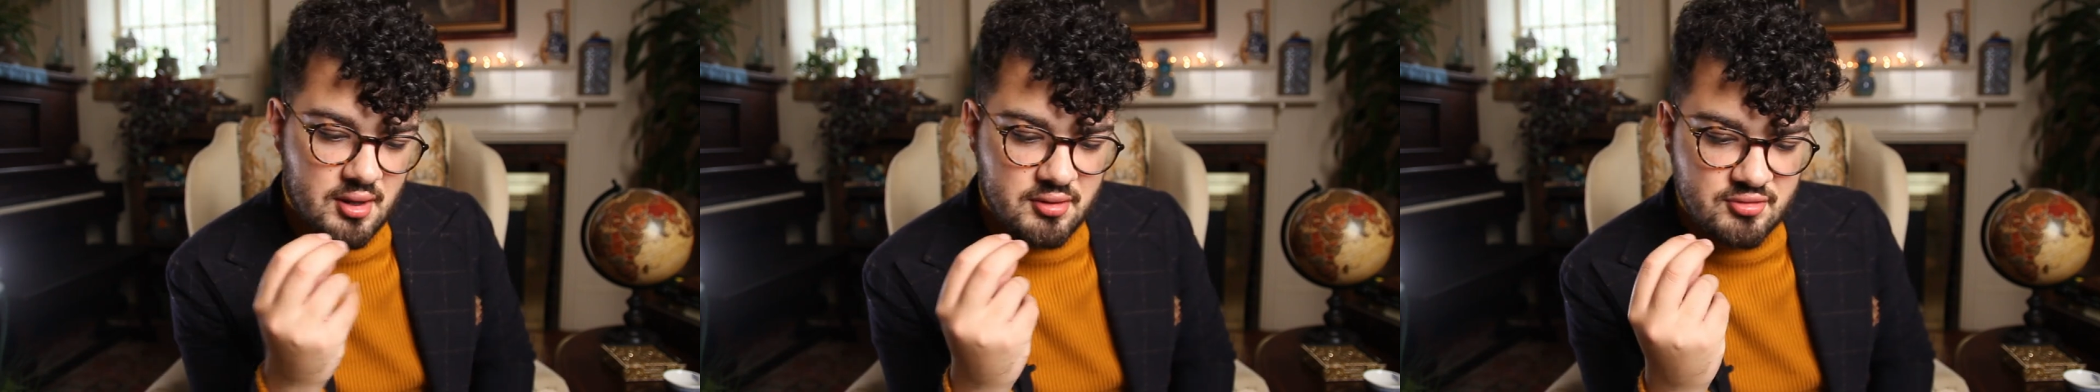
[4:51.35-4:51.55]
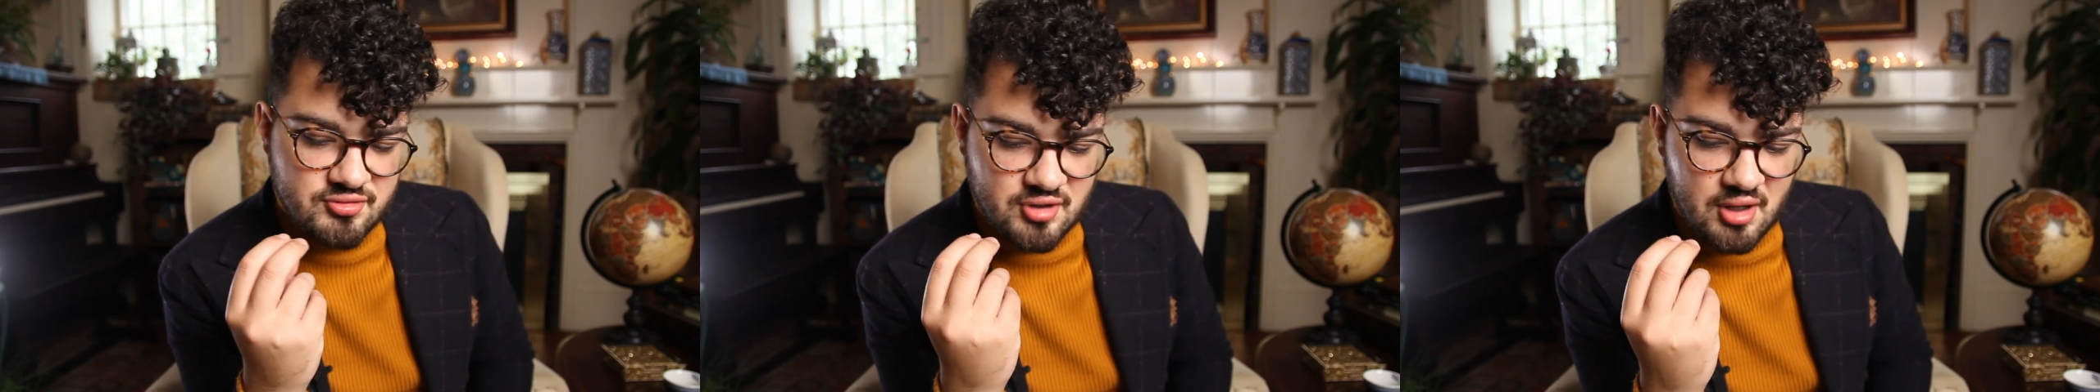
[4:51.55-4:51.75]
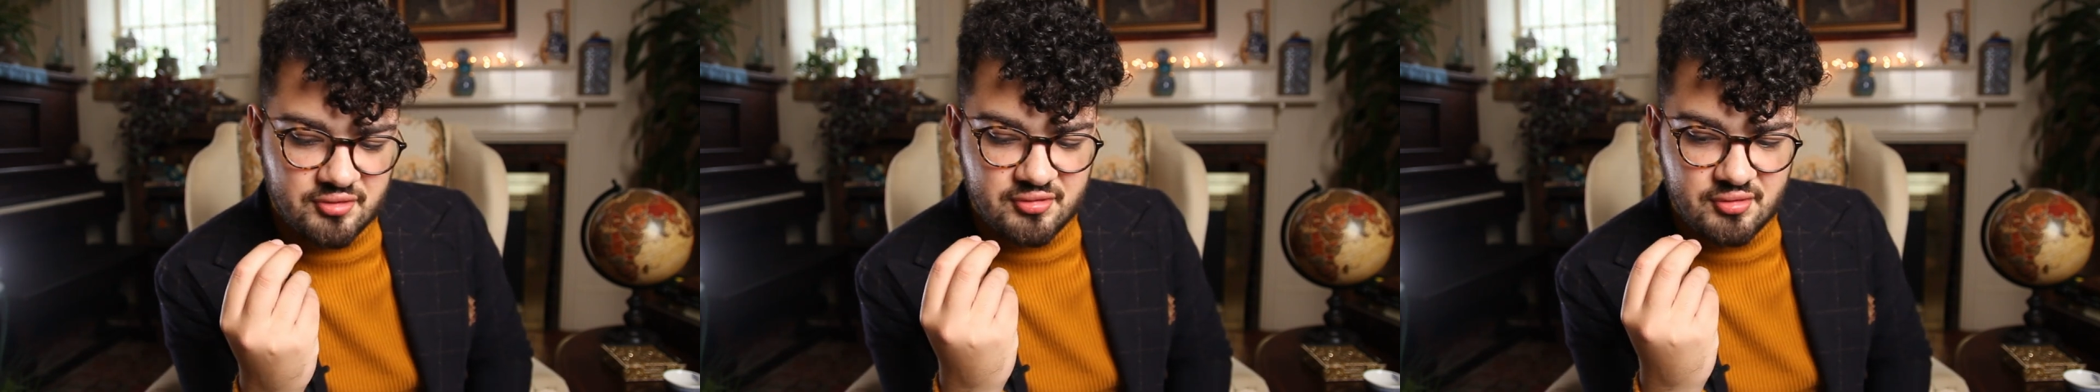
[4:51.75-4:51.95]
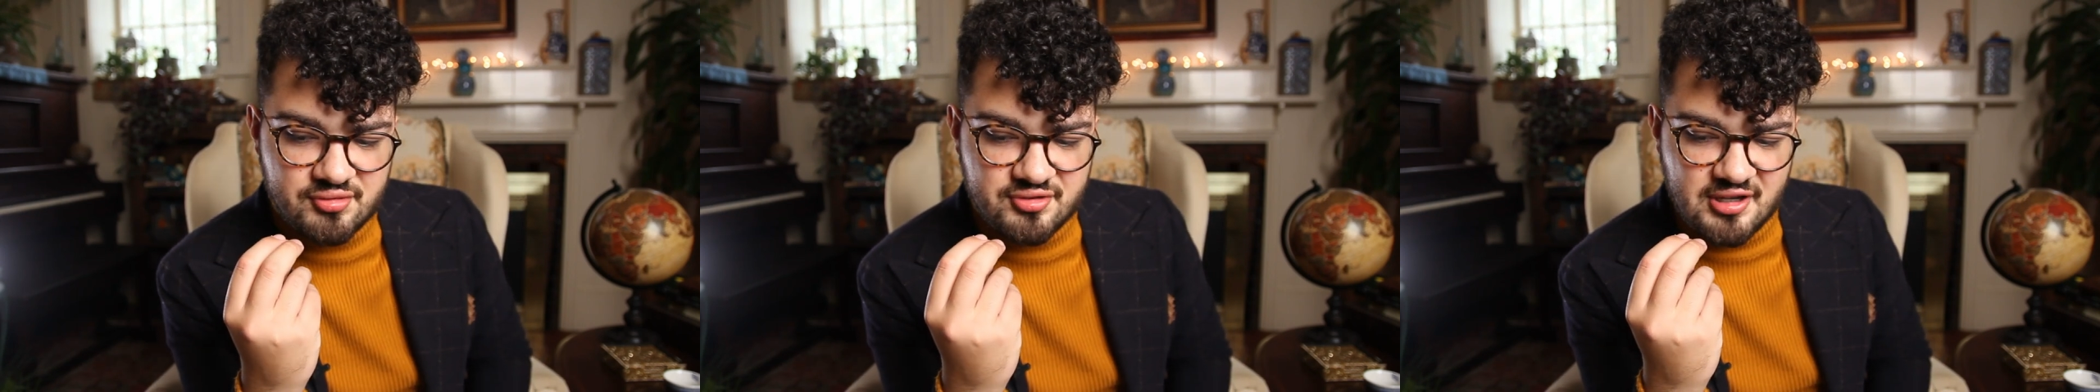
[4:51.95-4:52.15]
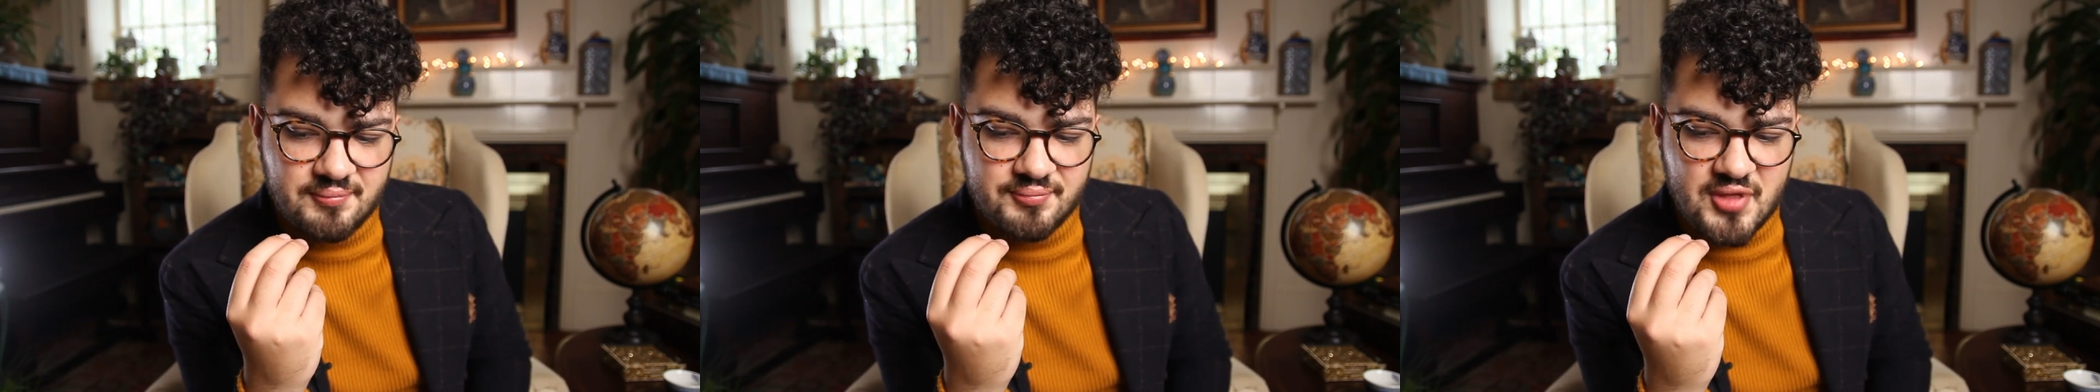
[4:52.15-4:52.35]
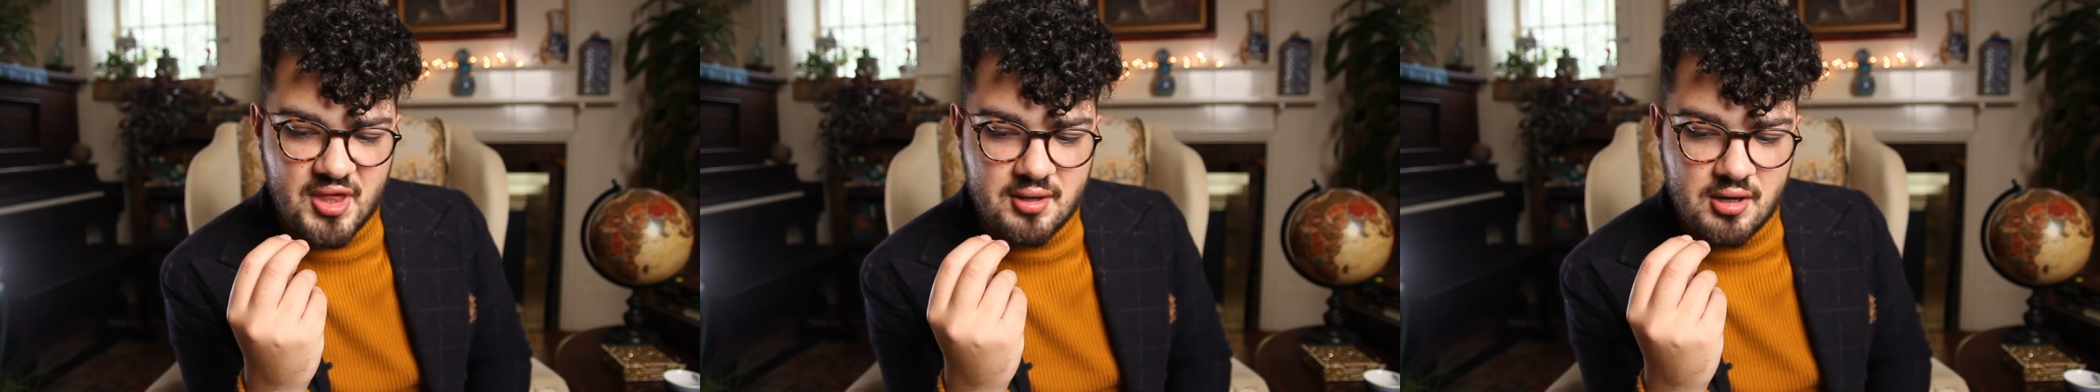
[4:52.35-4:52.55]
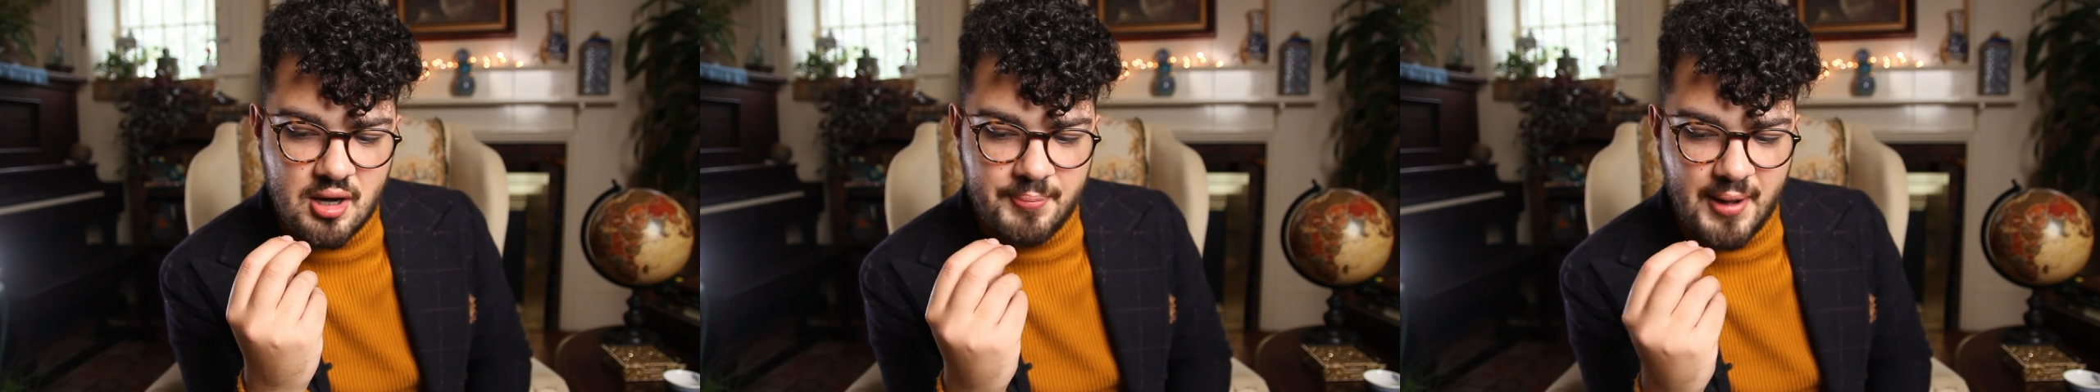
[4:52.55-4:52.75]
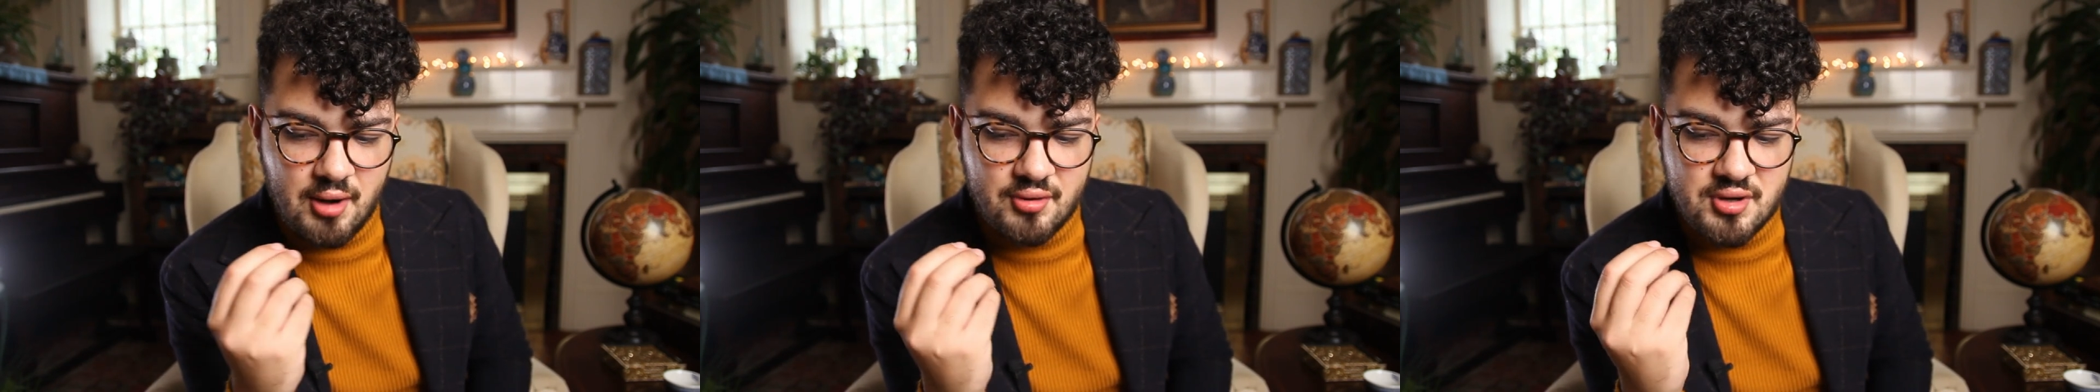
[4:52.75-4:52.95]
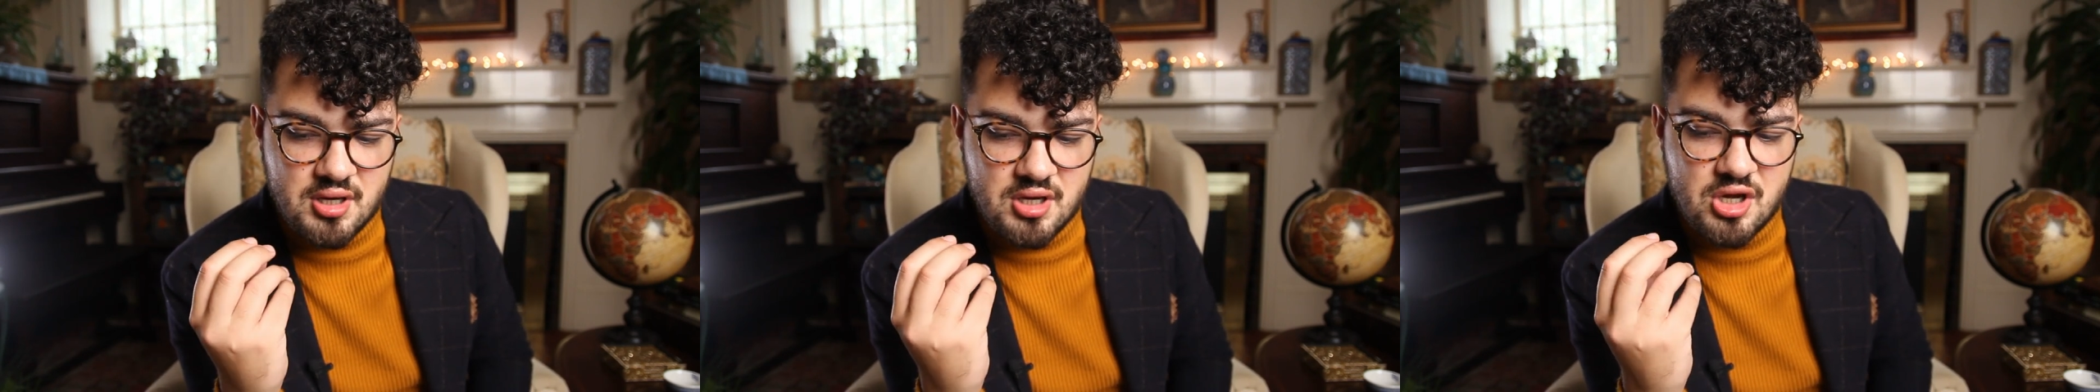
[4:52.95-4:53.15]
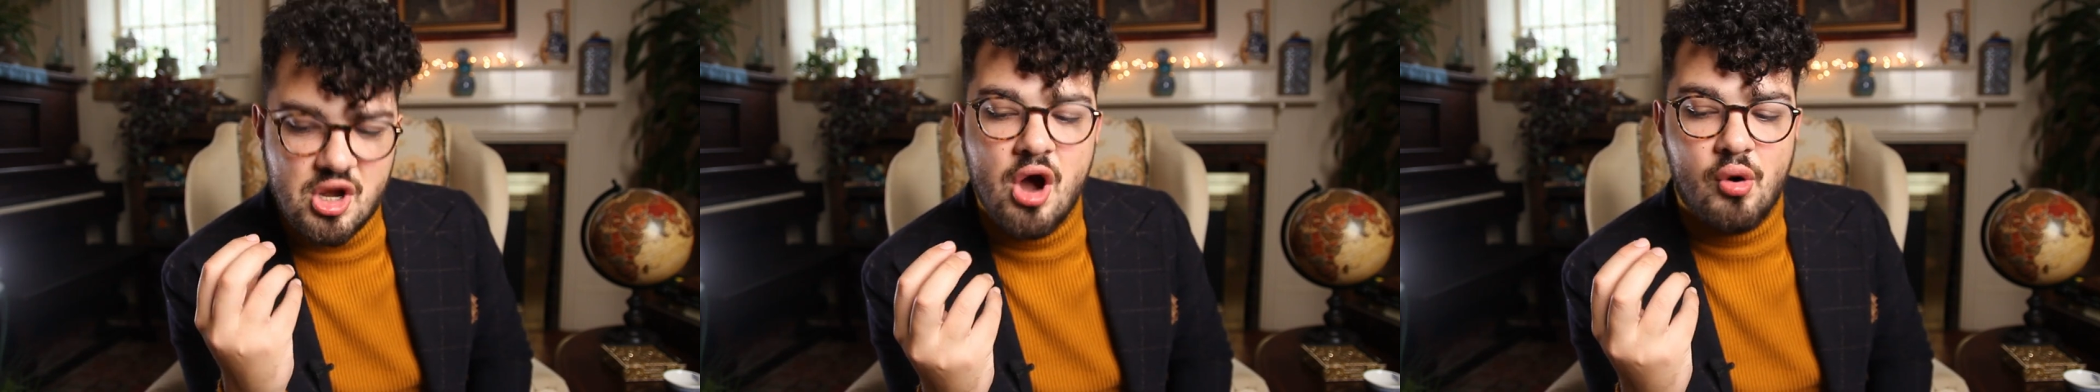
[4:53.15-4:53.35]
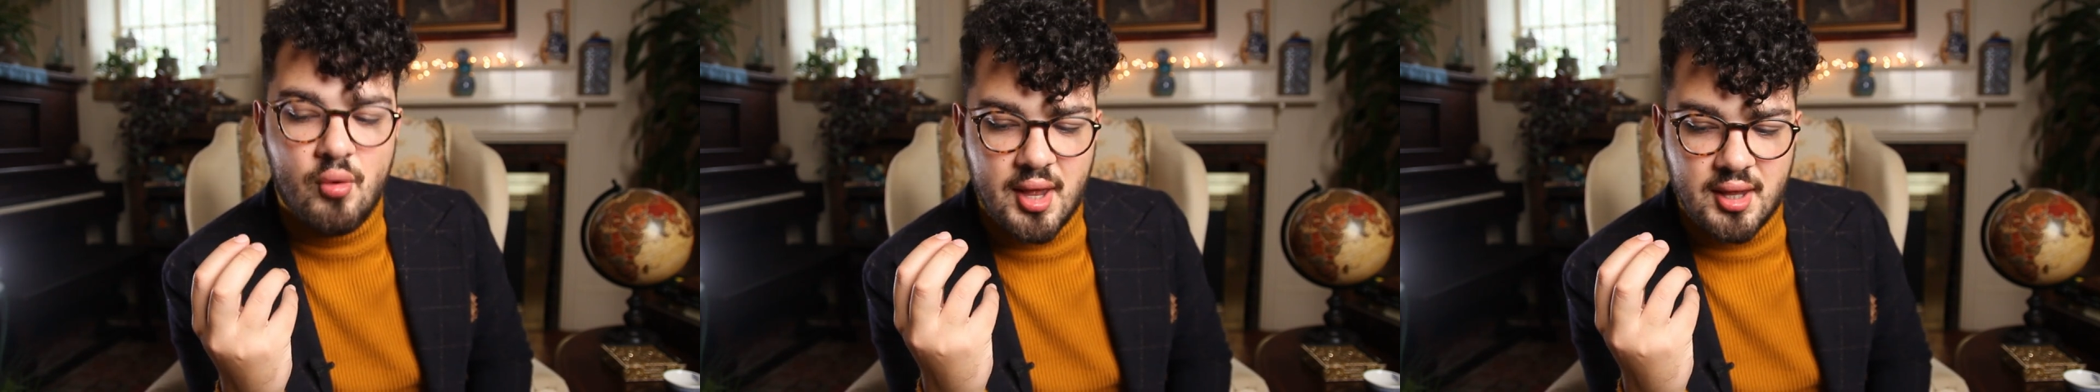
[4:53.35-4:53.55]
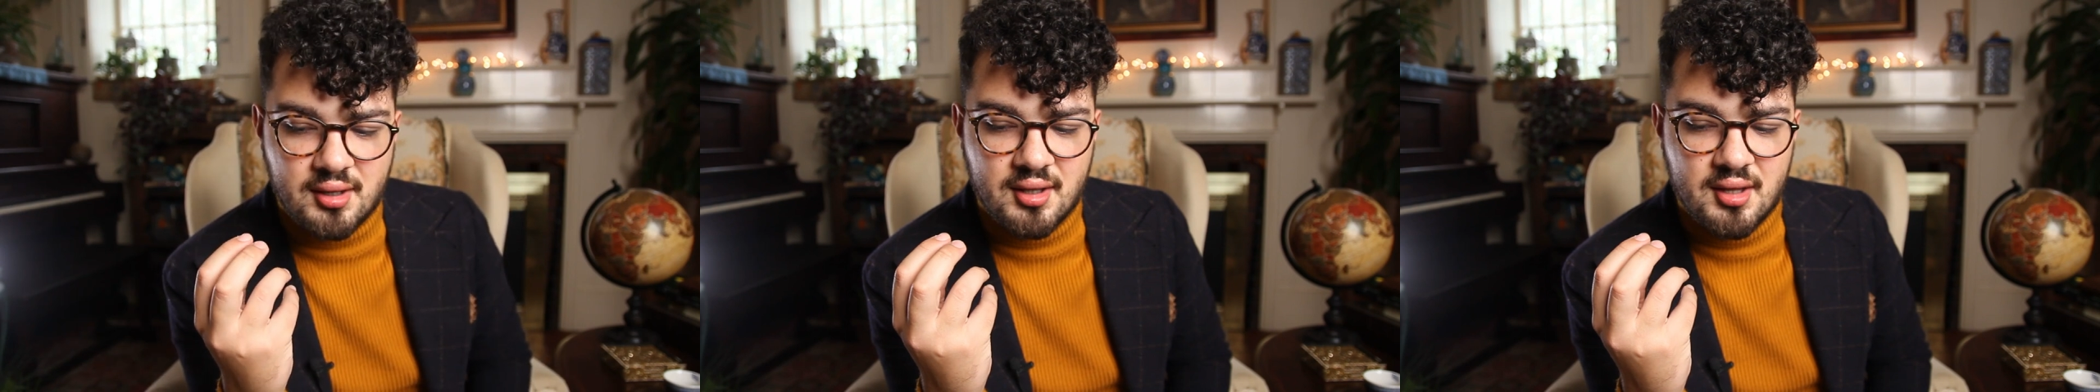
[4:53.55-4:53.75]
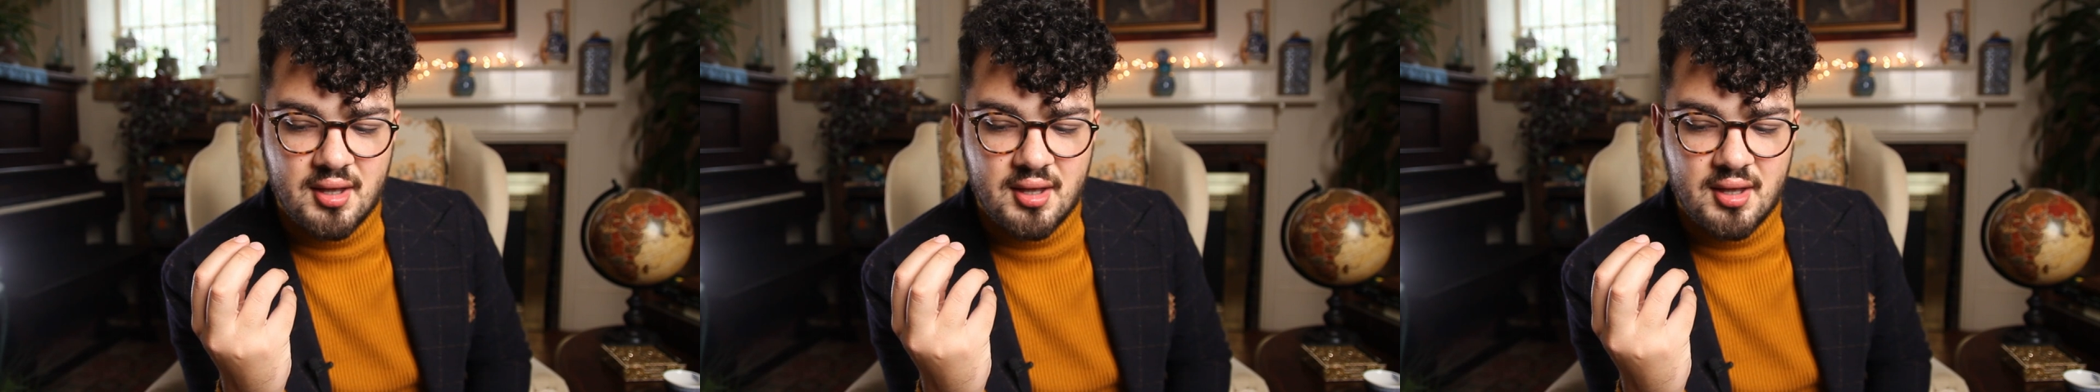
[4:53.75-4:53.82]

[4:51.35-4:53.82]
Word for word: And there's also something about knowing